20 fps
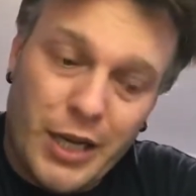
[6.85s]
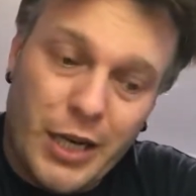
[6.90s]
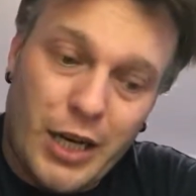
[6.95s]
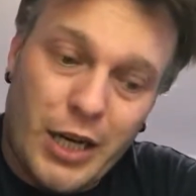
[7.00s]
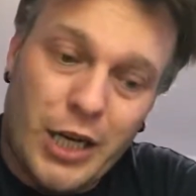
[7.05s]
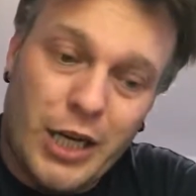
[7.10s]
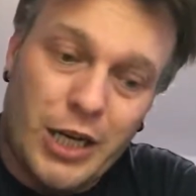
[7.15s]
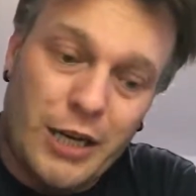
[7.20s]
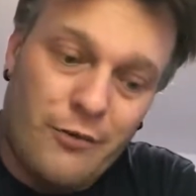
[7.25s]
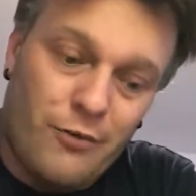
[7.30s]

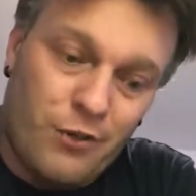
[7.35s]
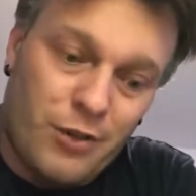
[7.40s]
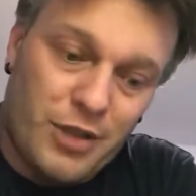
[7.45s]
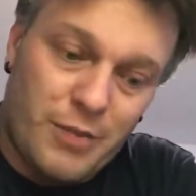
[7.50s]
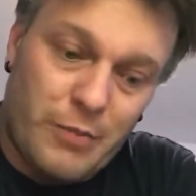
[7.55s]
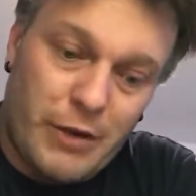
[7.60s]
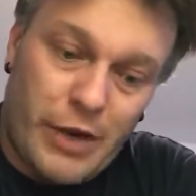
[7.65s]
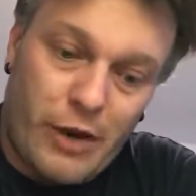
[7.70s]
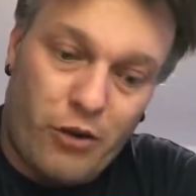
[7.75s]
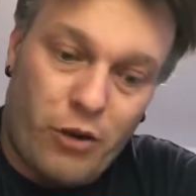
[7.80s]
for
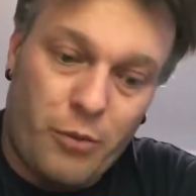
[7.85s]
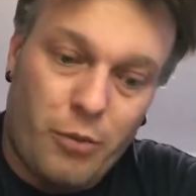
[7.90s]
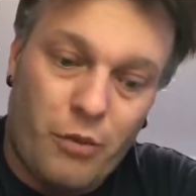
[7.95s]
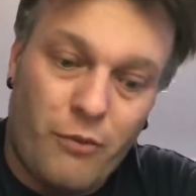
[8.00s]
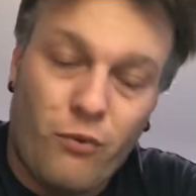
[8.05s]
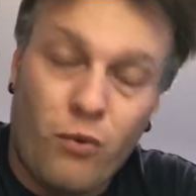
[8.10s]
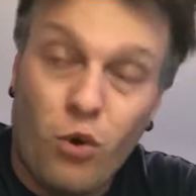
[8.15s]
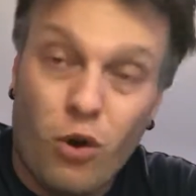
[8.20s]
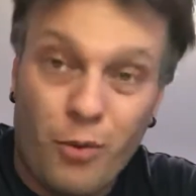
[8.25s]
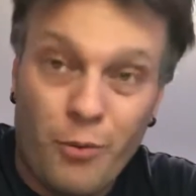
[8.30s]
aspiring
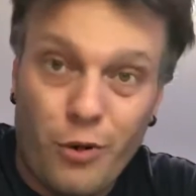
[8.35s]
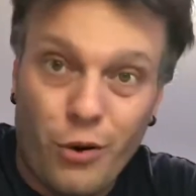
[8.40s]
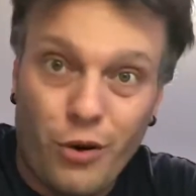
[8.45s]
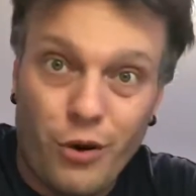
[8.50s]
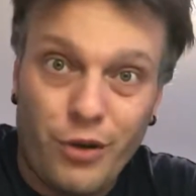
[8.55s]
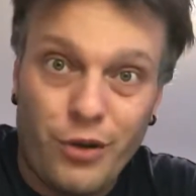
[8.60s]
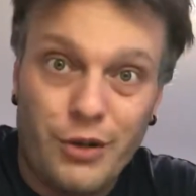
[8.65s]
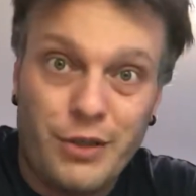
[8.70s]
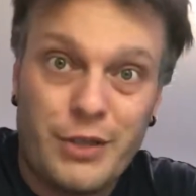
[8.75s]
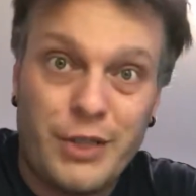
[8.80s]

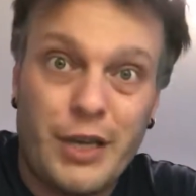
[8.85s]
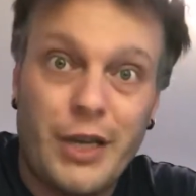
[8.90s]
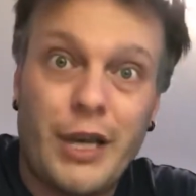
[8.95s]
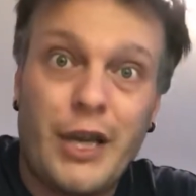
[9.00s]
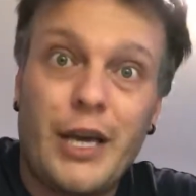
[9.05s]
performers